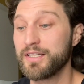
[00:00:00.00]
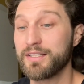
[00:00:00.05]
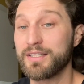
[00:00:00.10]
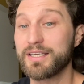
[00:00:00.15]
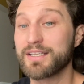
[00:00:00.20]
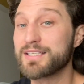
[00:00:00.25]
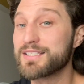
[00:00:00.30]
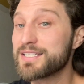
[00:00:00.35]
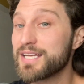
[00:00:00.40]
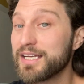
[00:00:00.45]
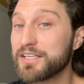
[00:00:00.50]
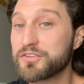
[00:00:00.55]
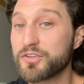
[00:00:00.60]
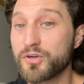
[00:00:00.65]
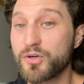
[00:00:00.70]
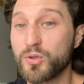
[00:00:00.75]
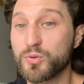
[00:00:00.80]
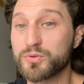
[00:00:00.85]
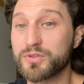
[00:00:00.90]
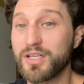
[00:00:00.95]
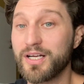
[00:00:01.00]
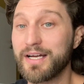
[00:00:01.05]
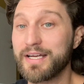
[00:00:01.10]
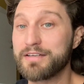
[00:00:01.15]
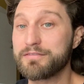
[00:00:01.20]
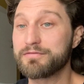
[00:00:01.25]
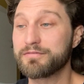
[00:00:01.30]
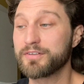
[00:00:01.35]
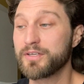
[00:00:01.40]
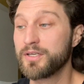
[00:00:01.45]
They can take their own
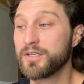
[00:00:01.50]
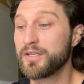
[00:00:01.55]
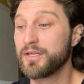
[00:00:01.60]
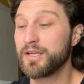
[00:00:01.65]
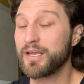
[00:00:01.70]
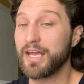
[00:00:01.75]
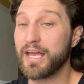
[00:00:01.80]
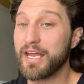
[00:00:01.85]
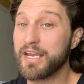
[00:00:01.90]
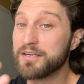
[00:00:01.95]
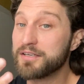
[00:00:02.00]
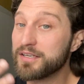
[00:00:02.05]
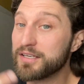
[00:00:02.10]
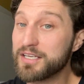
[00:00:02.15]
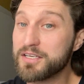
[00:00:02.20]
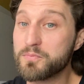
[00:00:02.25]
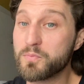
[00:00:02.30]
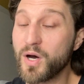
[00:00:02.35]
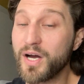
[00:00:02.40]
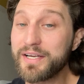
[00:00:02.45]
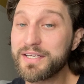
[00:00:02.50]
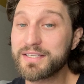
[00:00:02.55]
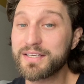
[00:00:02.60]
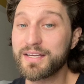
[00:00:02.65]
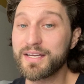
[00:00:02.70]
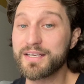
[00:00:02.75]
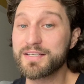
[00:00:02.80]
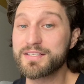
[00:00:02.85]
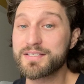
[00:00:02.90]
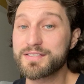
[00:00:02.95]
life. And in my
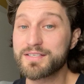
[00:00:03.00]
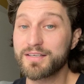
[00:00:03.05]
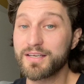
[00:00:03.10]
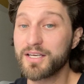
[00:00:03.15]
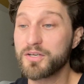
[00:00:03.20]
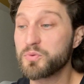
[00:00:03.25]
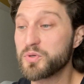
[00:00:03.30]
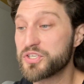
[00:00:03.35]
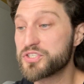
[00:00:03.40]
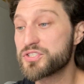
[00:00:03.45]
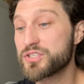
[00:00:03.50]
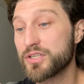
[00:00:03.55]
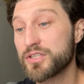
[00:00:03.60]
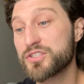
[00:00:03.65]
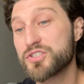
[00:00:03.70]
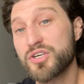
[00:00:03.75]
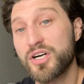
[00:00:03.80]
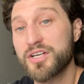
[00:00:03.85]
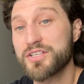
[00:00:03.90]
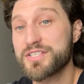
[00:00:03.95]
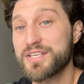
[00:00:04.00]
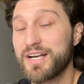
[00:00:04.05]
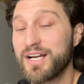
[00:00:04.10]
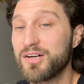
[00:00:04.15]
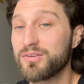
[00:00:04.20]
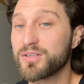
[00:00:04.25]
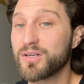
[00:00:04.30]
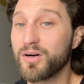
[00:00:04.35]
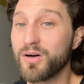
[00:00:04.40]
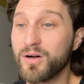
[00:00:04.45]
case, it was drugs and
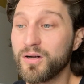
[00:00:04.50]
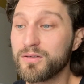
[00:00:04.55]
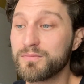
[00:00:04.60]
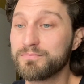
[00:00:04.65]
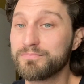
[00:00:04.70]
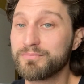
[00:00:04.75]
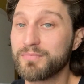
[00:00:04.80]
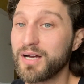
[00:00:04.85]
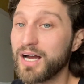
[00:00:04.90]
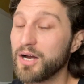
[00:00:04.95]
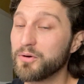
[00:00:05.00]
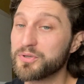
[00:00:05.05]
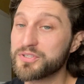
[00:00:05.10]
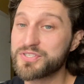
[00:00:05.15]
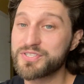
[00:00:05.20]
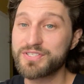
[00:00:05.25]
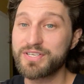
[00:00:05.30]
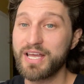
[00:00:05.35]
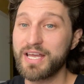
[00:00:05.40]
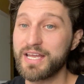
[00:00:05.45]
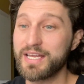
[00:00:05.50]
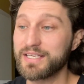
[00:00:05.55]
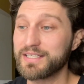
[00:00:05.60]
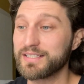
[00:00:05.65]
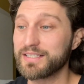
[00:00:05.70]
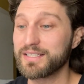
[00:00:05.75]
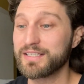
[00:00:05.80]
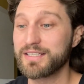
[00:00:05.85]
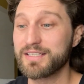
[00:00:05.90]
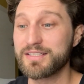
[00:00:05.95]
alcohol. I would stay
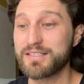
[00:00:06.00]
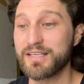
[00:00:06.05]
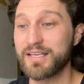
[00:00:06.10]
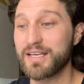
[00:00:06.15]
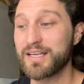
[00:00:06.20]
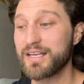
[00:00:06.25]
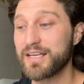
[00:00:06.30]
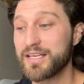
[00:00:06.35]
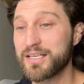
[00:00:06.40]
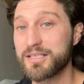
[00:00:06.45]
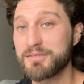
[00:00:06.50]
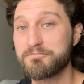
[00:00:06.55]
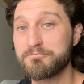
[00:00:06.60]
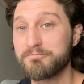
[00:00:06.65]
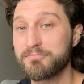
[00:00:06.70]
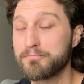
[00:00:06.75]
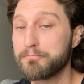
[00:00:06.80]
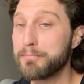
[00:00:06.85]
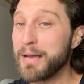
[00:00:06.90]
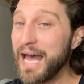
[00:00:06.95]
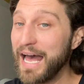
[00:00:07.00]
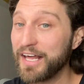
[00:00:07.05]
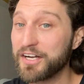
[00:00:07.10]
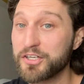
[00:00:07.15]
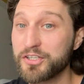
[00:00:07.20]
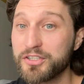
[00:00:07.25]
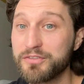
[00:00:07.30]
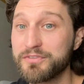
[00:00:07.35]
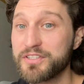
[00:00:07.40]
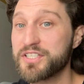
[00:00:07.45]
in a
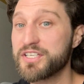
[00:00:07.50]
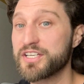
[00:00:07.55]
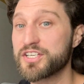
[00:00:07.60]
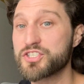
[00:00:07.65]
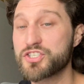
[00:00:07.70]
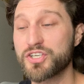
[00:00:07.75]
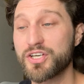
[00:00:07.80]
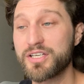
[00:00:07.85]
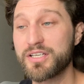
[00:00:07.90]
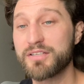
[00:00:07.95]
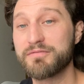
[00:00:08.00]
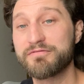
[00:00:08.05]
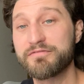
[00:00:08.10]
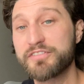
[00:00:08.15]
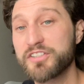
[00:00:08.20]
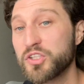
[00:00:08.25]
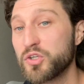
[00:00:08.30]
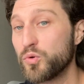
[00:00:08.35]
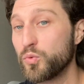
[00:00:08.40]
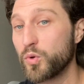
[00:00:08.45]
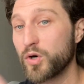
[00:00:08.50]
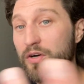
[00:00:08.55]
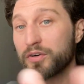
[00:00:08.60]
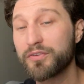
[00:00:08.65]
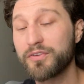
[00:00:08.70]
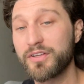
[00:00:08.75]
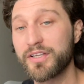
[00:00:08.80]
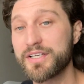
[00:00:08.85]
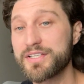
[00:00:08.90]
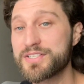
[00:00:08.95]
pattern of addiction and feel
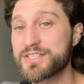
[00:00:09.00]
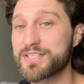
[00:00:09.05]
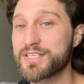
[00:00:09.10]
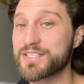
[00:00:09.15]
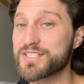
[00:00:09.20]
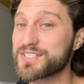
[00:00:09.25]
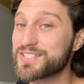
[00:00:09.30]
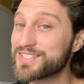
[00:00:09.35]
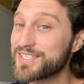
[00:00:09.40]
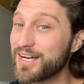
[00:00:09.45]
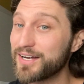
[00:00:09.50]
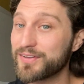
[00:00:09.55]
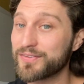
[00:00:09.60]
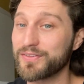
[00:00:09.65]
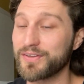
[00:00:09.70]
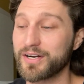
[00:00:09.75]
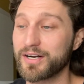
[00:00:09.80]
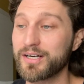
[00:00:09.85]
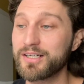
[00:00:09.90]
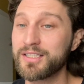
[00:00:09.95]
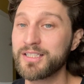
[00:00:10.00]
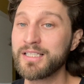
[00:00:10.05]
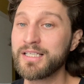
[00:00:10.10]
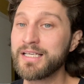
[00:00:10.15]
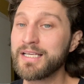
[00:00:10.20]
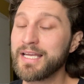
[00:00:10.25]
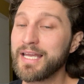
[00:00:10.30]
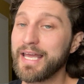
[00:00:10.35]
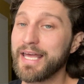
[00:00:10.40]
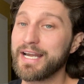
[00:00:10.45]
worthless and stuck there.
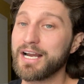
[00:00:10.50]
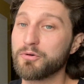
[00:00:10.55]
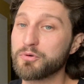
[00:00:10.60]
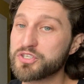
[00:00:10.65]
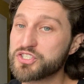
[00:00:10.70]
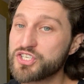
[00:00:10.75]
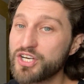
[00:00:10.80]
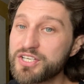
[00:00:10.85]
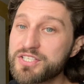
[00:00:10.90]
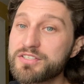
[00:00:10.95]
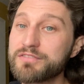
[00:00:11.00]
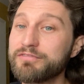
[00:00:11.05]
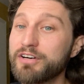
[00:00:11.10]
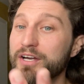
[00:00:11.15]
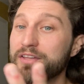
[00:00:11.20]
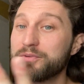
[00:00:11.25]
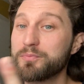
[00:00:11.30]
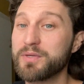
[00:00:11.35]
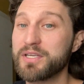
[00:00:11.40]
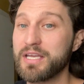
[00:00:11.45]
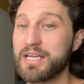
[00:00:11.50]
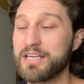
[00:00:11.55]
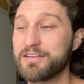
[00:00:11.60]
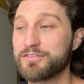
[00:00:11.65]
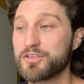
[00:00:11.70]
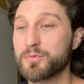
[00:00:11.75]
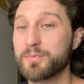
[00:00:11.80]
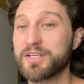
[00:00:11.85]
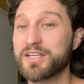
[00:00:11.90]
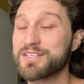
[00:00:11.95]
And I would justify the
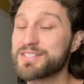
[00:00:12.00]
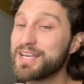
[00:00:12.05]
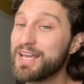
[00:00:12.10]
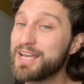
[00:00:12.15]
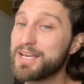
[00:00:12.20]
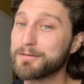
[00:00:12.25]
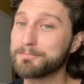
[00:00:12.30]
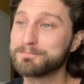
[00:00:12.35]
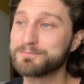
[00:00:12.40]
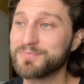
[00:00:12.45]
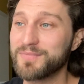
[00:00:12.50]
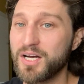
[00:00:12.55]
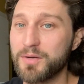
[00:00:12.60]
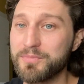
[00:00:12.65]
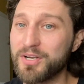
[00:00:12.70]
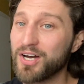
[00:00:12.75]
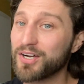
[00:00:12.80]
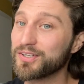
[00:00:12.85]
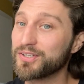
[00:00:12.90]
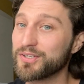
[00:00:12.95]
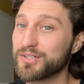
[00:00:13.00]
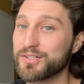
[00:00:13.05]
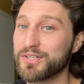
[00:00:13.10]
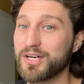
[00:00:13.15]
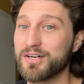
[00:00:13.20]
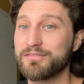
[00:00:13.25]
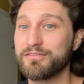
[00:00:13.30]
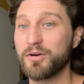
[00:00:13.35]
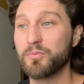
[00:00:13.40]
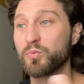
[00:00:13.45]
behavior because, hey, I'm not good
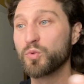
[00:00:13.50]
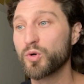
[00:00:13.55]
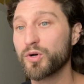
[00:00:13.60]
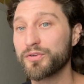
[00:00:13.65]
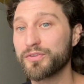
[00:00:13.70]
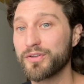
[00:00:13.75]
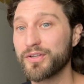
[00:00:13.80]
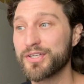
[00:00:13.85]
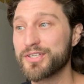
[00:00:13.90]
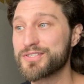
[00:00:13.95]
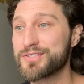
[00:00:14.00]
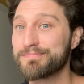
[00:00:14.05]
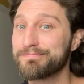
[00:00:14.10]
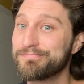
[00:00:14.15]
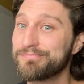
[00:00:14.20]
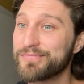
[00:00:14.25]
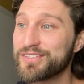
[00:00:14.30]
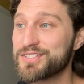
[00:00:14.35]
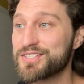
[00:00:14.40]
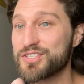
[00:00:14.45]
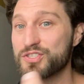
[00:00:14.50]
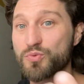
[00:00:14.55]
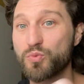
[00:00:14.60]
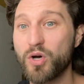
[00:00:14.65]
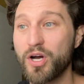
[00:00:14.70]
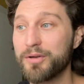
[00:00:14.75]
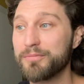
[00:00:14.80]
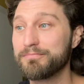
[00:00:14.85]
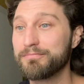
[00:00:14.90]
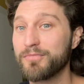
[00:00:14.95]
enough. I'm worthless. This is
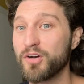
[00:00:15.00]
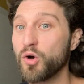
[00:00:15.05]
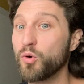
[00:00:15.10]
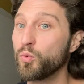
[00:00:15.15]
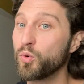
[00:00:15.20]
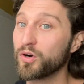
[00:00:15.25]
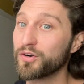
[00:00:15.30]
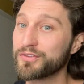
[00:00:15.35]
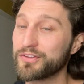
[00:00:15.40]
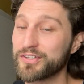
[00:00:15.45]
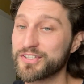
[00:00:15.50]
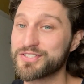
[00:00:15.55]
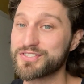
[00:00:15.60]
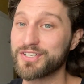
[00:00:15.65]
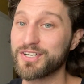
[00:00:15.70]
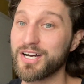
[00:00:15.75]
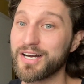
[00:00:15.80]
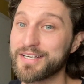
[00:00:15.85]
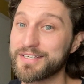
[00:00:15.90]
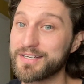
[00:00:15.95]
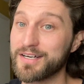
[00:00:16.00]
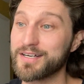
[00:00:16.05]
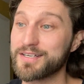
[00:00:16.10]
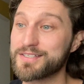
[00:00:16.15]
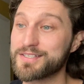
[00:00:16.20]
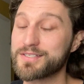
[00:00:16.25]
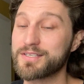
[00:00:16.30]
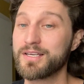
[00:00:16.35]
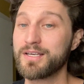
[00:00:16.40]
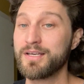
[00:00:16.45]
what a worthless guy
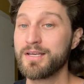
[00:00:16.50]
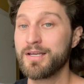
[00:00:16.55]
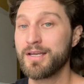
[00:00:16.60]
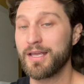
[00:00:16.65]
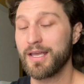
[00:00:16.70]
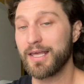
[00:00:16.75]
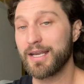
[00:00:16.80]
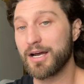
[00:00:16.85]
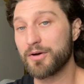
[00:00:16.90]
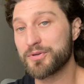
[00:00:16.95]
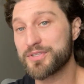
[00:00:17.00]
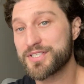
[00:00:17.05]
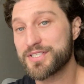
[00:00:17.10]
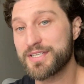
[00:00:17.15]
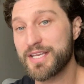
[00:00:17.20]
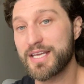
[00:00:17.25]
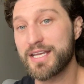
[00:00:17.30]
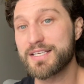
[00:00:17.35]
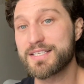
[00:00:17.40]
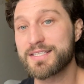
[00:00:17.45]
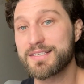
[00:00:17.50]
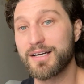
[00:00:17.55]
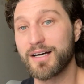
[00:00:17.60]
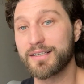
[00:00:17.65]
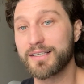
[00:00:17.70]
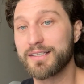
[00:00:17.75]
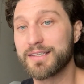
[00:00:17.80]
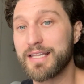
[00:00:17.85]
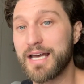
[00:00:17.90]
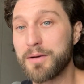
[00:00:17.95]
does. And I would stay
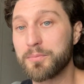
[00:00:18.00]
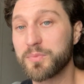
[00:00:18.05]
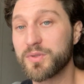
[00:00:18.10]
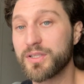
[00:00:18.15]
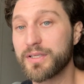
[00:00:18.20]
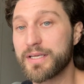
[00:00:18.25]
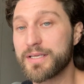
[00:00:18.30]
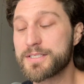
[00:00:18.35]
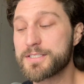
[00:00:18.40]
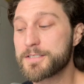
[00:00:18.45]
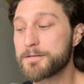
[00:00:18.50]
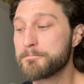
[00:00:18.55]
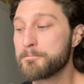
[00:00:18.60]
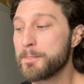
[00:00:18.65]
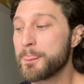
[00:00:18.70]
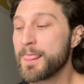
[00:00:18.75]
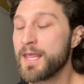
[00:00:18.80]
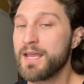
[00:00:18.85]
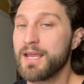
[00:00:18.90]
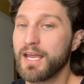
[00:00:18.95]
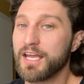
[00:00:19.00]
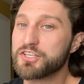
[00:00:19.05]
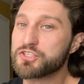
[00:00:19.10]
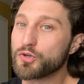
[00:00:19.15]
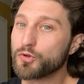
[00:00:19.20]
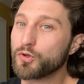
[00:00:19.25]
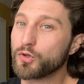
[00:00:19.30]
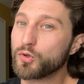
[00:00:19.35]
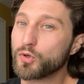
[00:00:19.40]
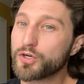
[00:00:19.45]
stuck in that place. And
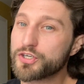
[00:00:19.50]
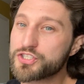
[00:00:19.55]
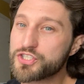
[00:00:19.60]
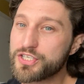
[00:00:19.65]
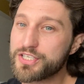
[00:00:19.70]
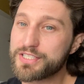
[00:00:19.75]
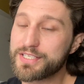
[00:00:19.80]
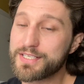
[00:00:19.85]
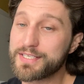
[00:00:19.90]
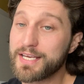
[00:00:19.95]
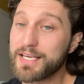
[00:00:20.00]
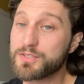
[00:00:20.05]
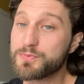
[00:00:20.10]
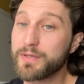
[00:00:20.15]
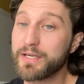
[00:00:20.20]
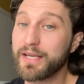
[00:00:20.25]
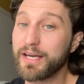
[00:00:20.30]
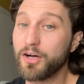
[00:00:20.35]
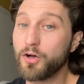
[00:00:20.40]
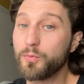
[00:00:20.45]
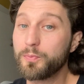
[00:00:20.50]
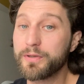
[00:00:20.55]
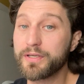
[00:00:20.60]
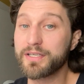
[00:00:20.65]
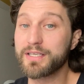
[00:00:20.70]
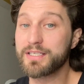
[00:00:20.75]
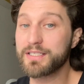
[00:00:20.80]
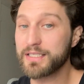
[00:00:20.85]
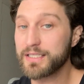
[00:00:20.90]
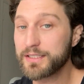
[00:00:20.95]
so the Lord Jesus has been
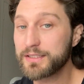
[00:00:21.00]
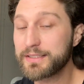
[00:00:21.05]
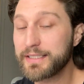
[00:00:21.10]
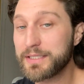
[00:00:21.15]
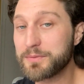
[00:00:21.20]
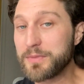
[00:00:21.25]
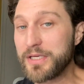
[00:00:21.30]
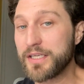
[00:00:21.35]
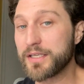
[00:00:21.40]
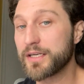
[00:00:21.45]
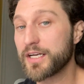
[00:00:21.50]
helping and healing me.